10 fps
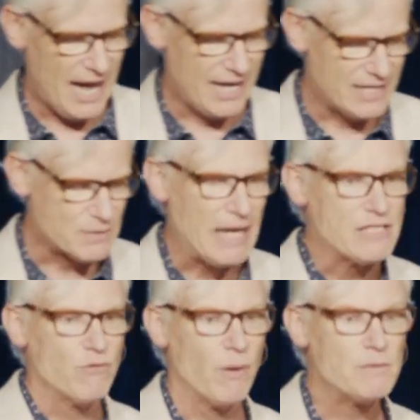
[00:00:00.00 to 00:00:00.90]
And as
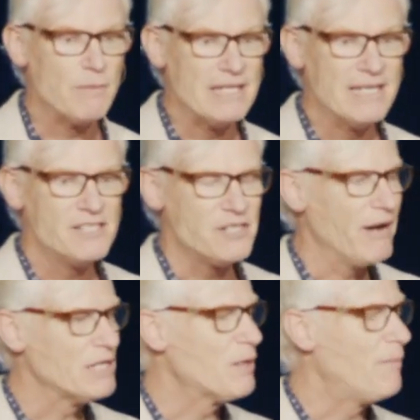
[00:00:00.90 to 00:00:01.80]
Pastor Rob's been
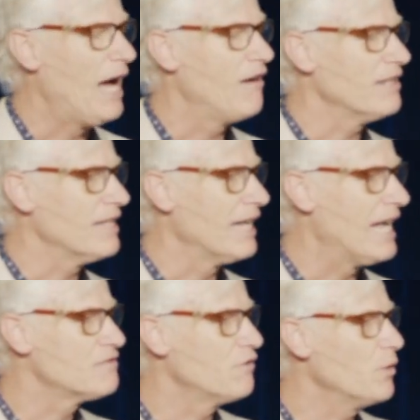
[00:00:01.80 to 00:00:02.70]
sharing so powerfully the
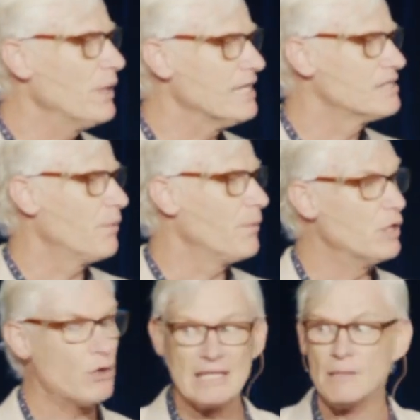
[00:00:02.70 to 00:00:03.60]
last few weeks, when we
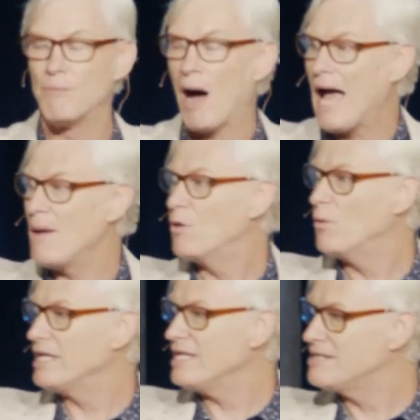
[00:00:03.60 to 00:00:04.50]
look at the Bible,
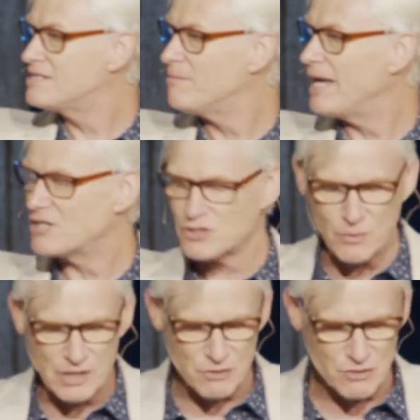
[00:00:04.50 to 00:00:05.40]
we need to make sure
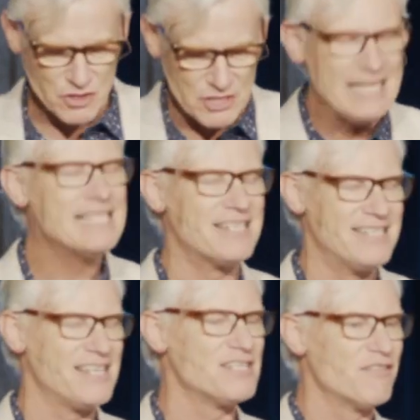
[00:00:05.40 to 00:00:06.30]
we use
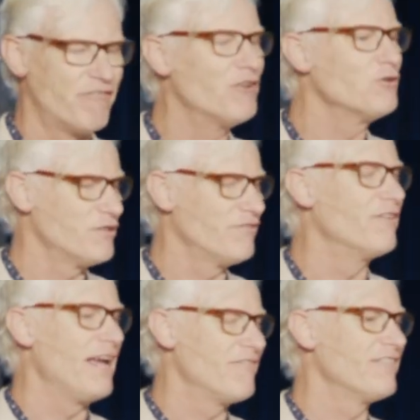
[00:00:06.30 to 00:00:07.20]
Jesus as the filter
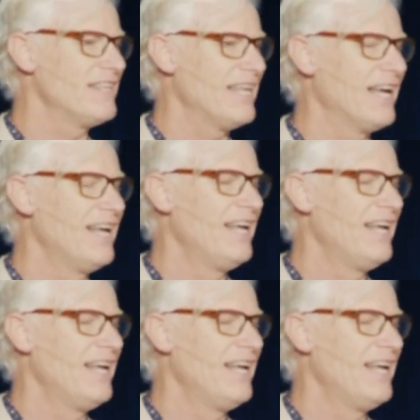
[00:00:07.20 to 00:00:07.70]
for everything.